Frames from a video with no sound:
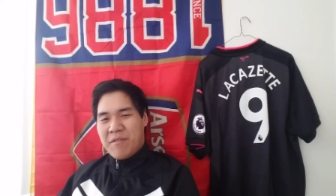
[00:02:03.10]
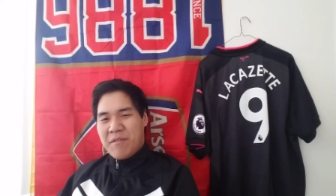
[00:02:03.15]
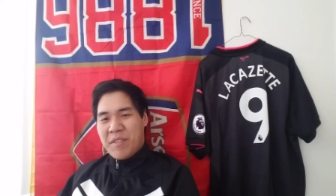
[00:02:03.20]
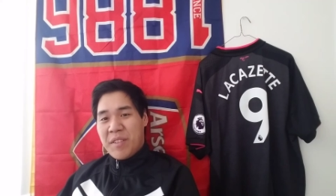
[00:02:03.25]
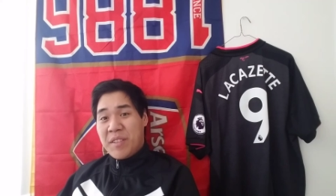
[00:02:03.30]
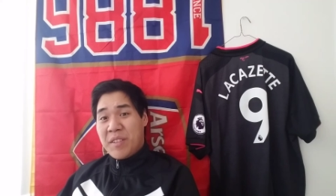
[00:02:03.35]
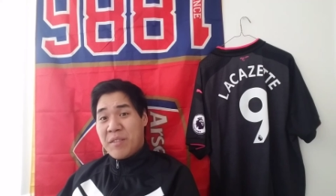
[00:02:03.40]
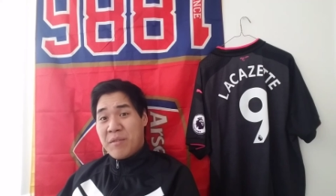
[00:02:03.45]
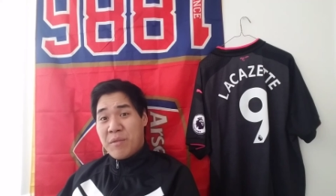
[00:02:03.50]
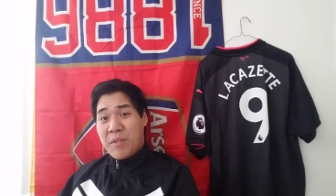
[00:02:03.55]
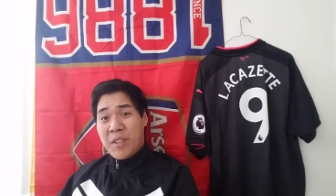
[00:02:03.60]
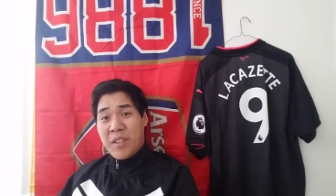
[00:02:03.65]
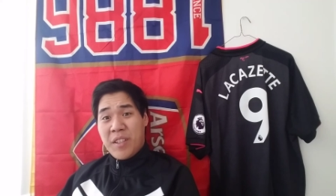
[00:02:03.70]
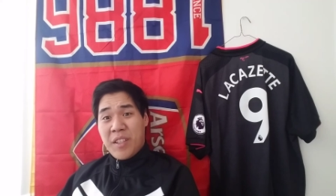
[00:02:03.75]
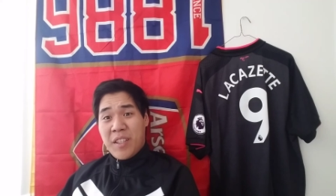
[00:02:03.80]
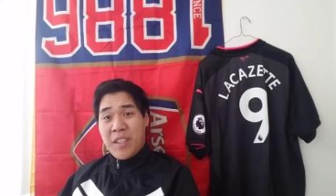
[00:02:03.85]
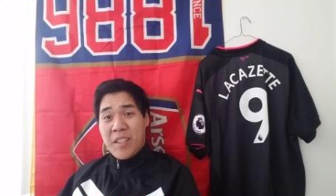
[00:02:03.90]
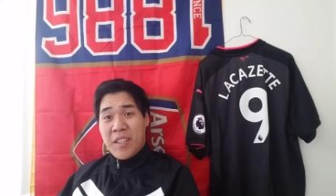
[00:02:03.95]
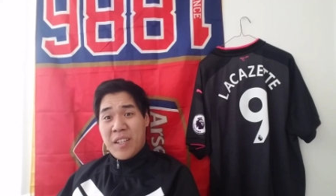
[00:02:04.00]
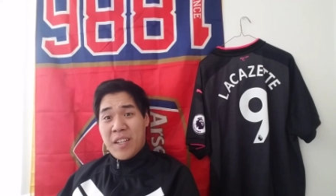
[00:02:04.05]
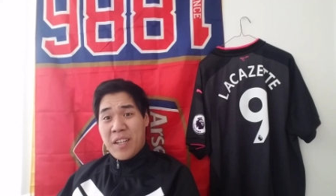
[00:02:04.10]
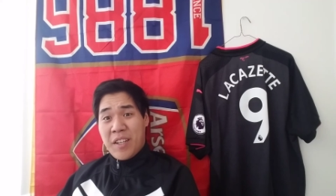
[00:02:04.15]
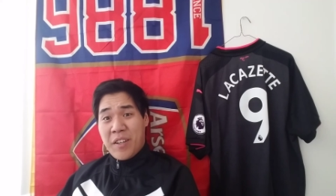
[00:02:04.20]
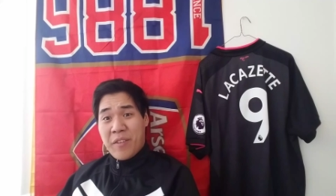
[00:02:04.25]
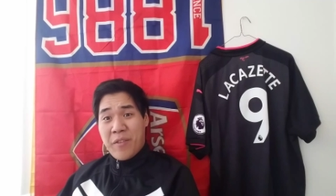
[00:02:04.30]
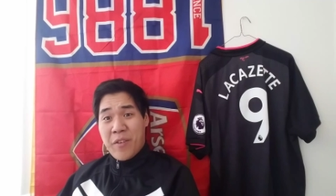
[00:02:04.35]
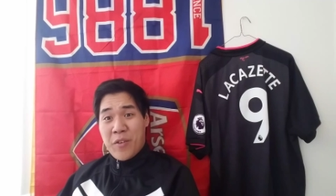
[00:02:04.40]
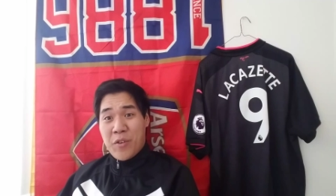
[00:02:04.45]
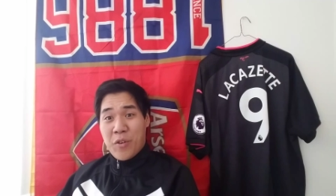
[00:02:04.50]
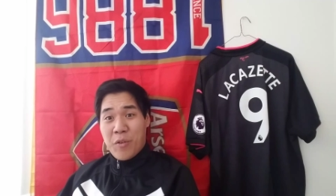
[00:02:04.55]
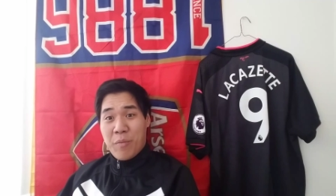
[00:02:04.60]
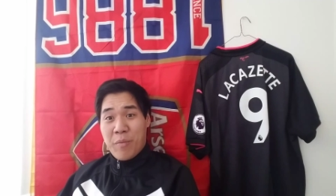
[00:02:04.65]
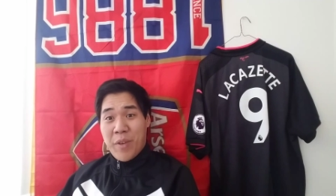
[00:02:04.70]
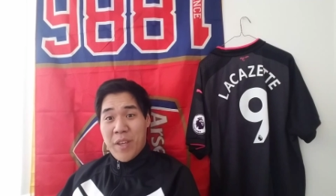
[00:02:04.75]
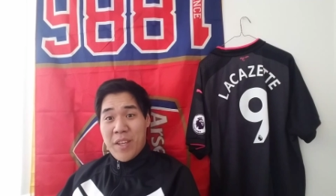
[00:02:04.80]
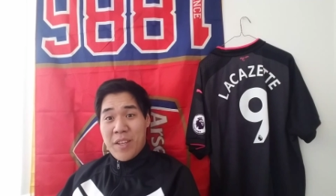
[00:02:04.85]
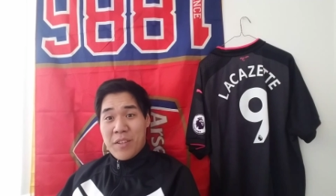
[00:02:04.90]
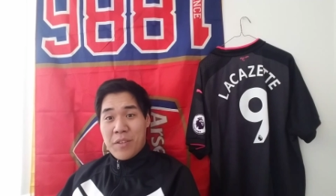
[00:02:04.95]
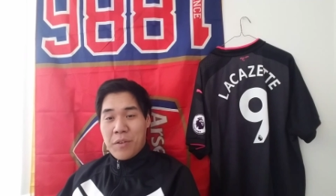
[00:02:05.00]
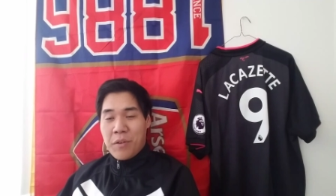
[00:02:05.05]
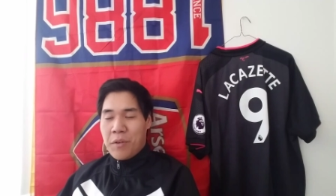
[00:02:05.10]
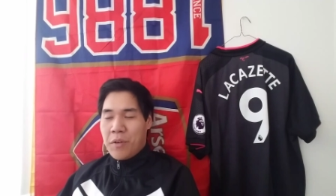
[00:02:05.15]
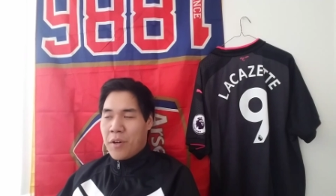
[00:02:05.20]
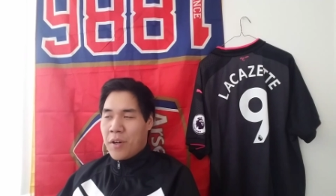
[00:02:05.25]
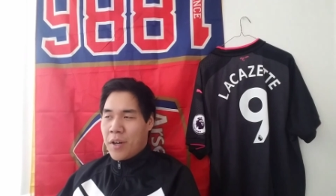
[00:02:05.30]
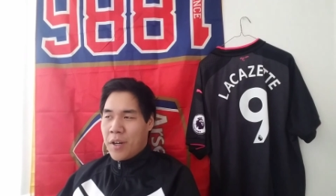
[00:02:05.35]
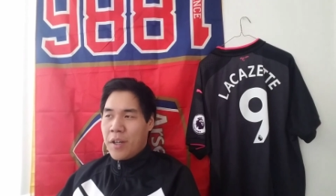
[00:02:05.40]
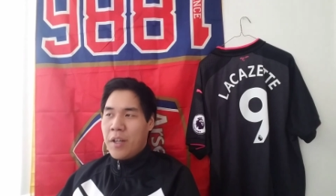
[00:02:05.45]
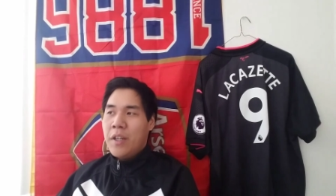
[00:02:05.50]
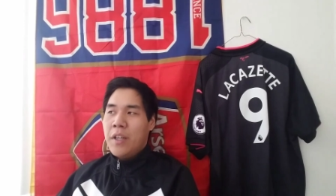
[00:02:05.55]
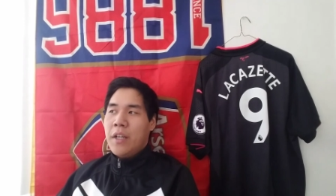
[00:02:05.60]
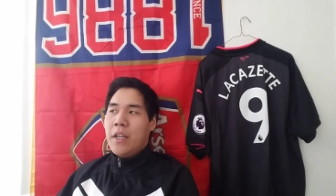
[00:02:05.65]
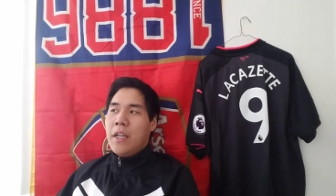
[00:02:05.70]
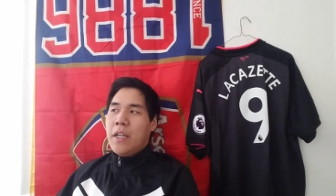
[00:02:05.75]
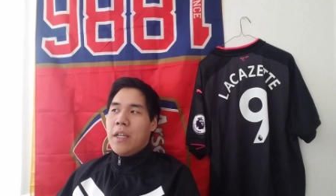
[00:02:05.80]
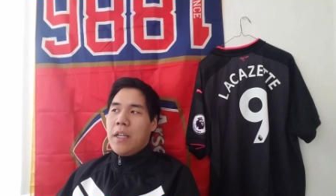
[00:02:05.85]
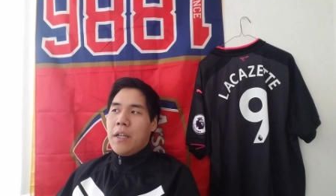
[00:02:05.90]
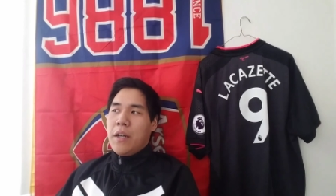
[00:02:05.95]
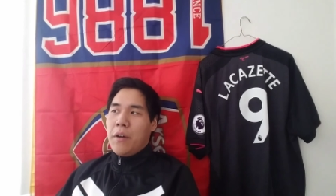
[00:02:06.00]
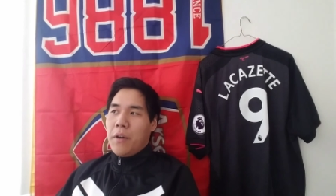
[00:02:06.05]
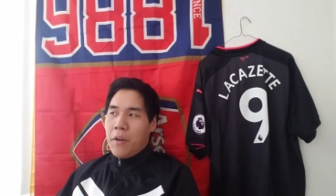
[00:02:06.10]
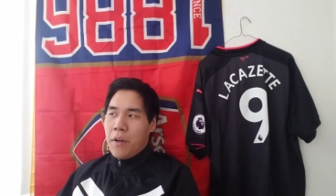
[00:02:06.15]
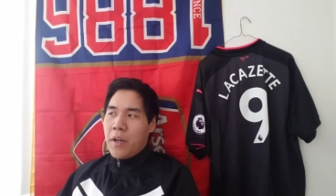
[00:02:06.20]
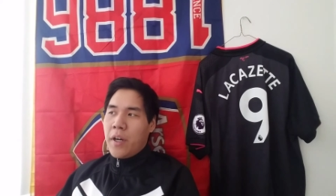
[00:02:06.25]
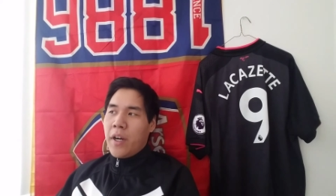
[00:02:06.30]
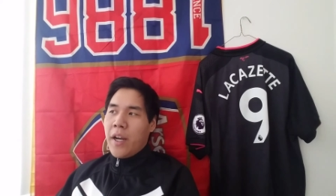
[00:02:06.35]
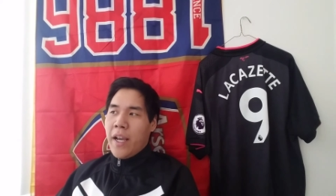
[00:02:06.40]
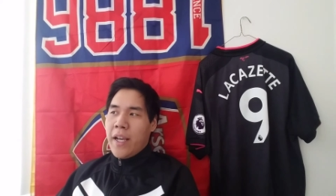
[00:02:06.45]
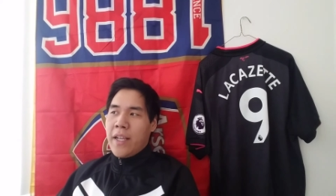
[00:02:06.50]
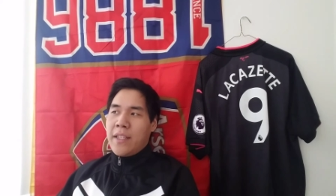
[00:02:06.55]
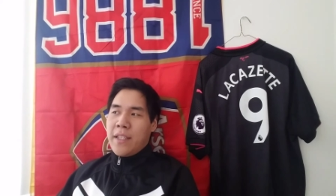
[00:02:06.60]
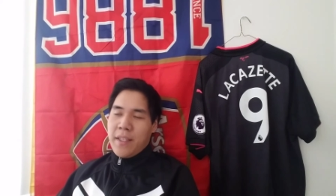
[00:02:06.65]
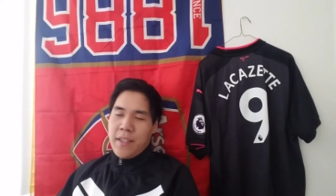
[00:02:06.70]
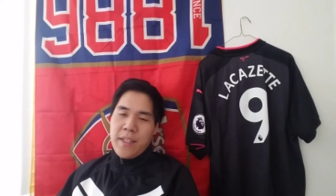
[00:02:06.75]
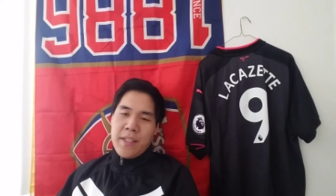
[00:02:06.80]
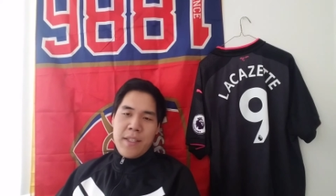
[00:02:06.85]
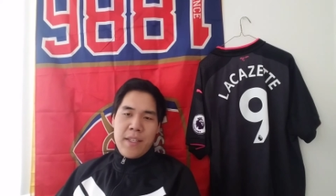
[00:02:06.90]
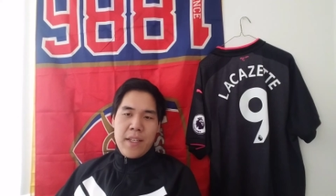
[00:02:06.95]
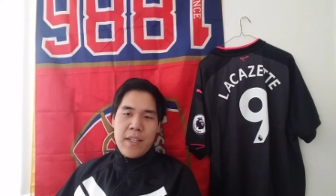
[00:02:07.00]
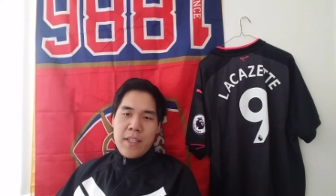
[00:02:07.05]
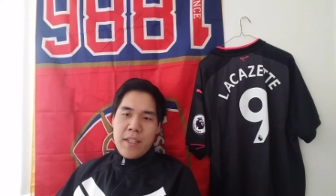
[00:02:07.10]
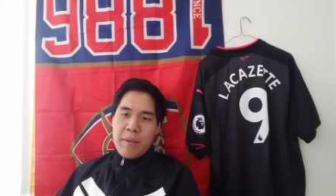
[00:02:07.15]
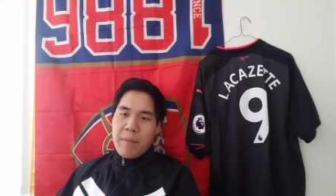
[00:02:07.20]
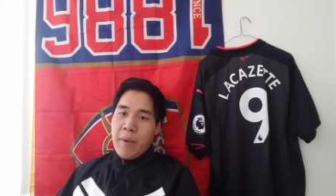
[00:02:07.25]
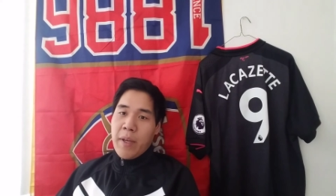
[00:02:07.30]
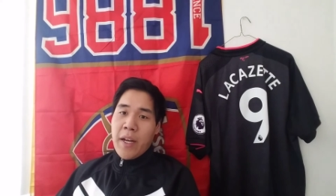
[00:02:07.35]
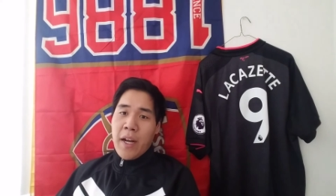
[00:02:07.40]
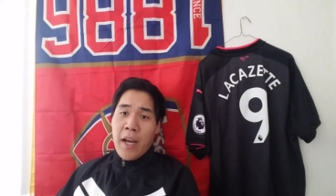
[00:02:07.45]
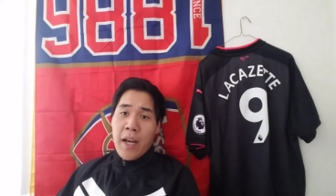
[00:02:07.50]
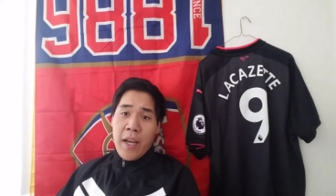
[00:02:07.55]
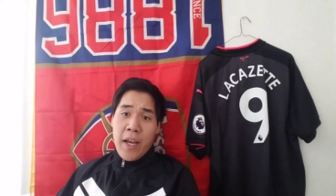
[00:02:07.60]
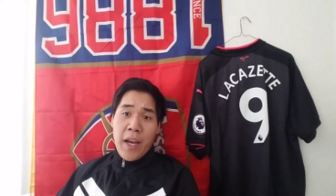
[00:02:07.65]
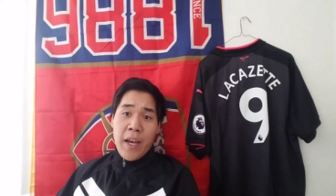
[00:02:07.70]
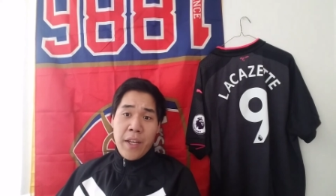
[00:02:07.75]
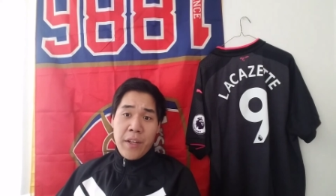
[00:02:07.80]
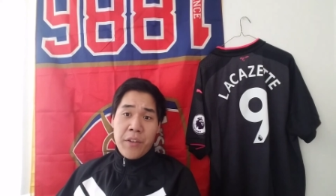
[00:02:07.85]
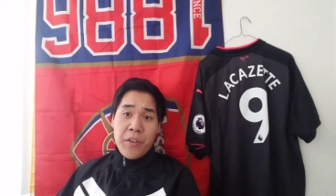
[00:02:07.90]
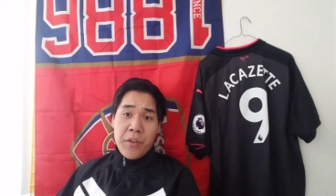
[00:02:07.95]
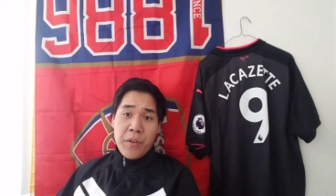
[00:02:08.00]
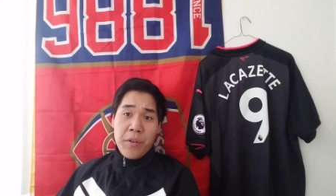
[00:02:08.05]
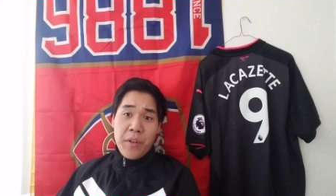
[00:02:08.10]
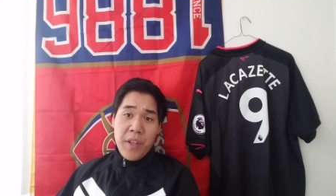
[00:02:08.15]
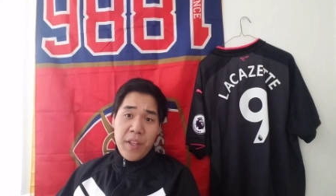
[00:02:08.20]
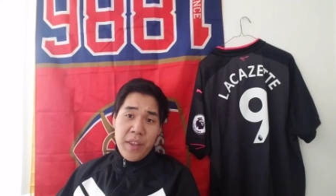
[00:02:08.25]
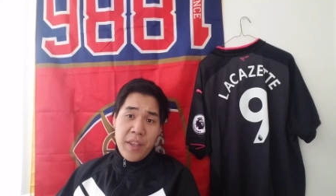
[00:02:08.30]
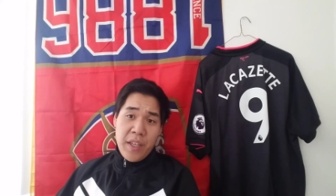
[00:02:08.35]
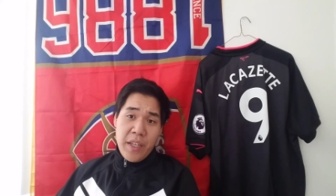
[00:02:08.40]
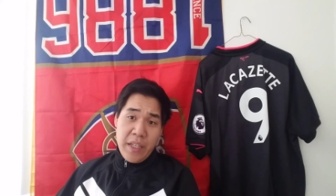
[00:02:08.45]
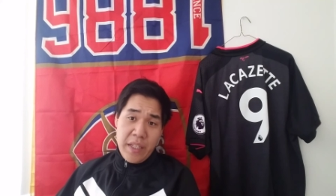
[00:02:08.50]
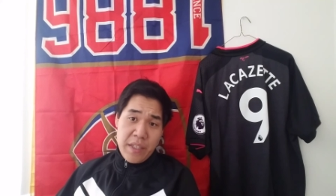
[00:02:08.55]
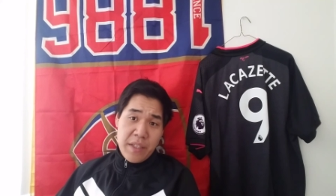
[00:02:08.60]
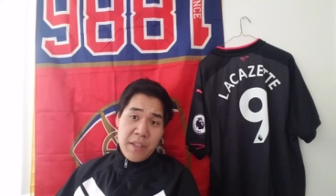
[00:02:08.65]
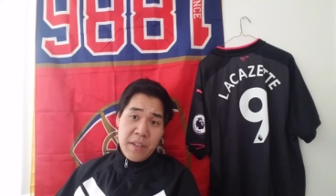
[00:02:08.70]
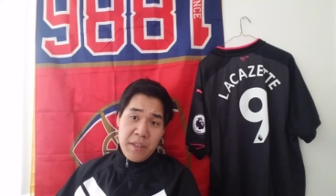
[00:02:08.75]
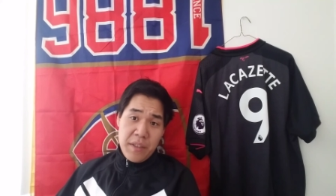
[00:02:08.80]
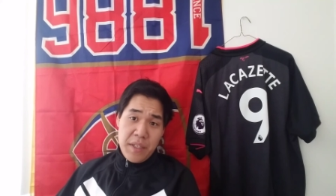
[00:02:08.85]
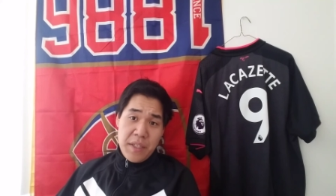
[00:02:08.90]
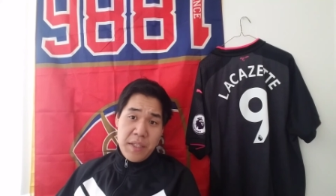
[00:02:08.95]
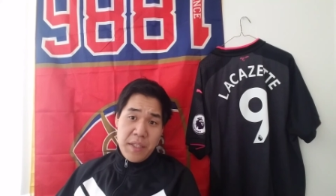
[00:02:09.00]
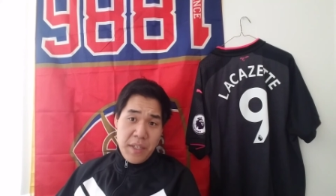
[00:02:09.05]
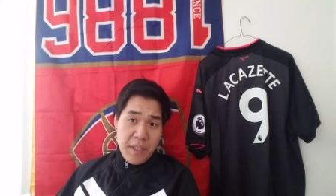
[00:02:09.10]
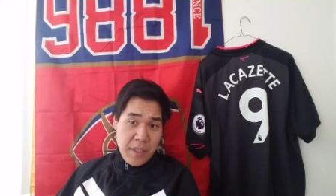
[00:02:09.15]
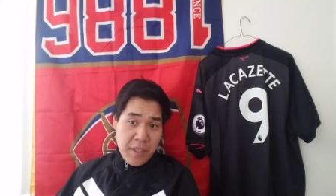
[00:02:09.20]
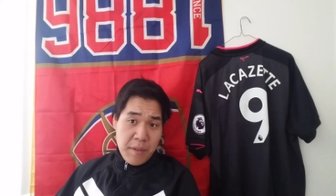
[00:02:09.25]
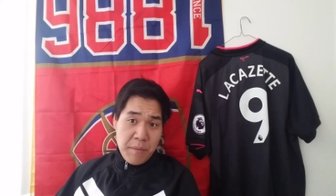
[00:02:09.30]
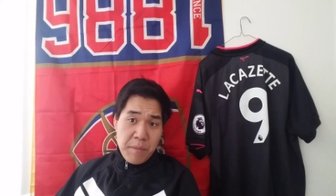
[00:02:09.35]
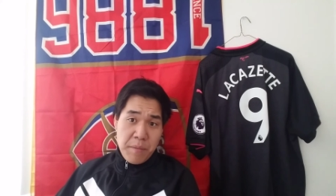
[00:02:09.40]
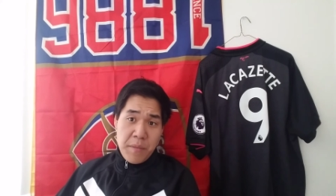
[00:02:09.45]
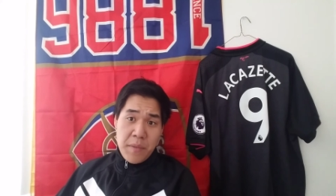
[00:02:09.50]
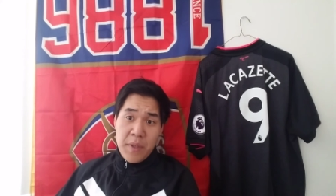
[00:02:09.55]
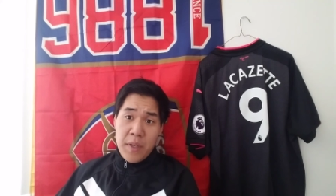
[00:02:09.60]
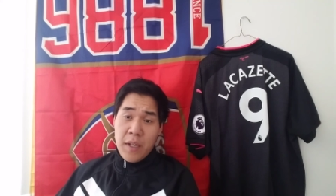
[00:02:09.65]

is it really an individual piece, or or is it the system? And I, I truly think it's still the system.